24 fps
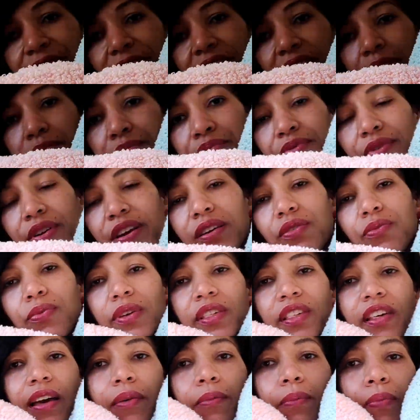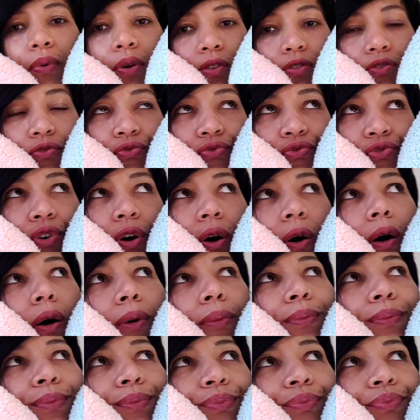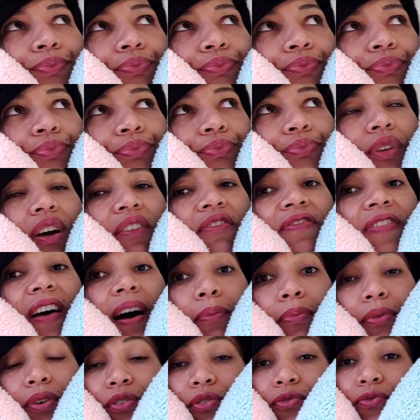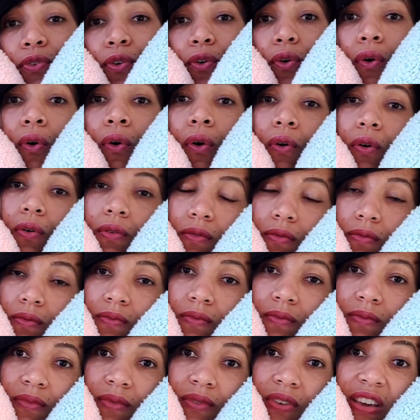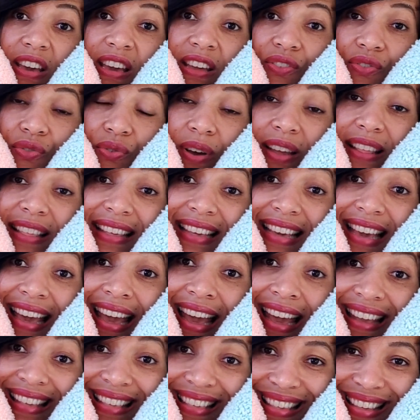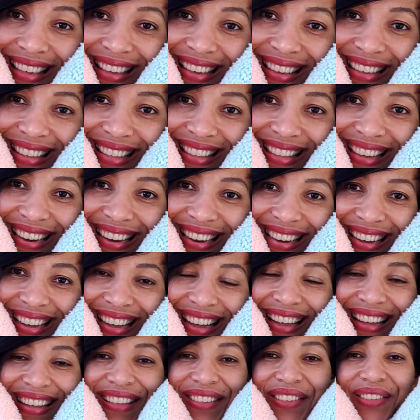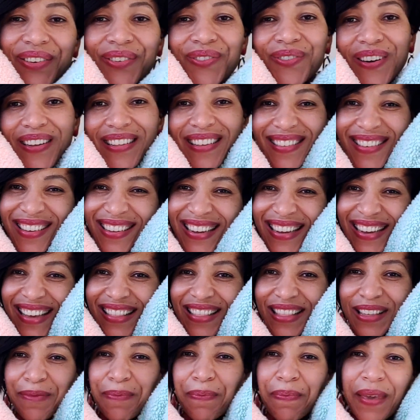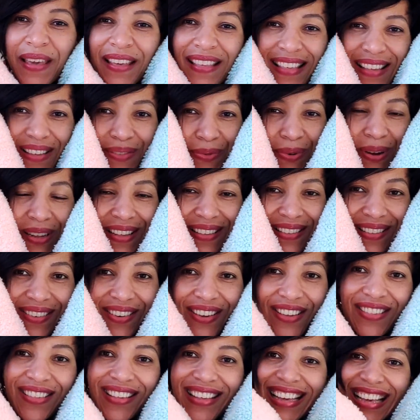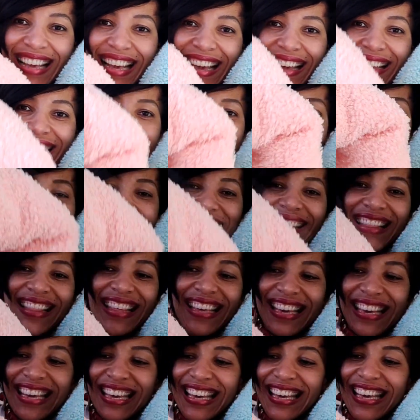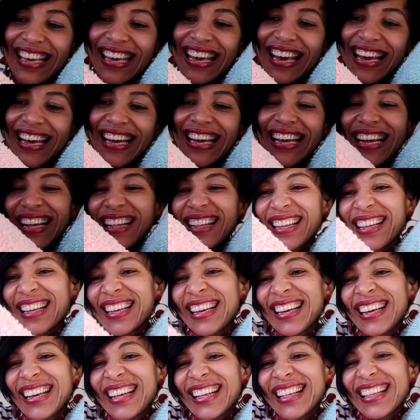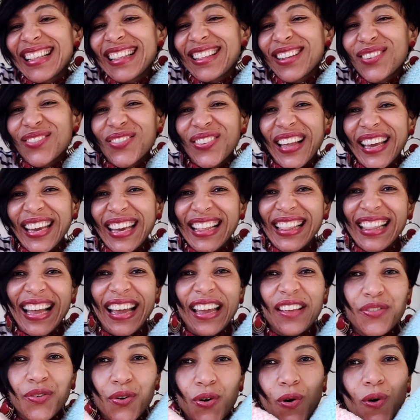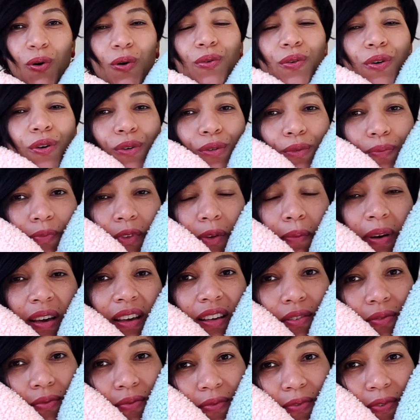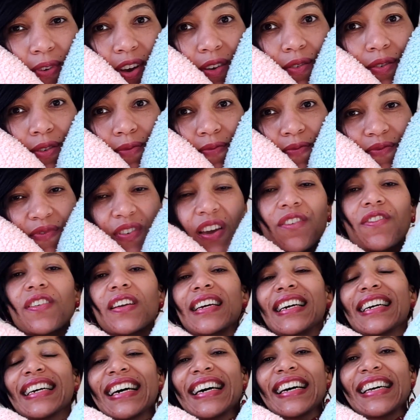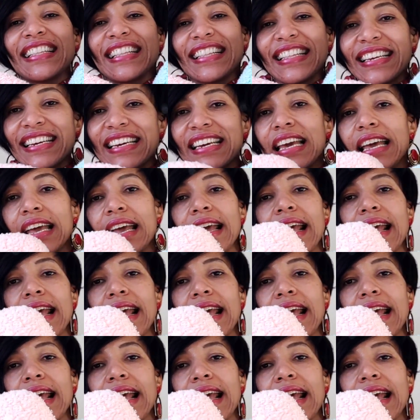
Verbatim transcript: fabric, which I bought from Fabrics for All in twenty eighteen. So one is going to get the mint and one is going to get the uh, sort of like a light coral, but it's very, very cuddly.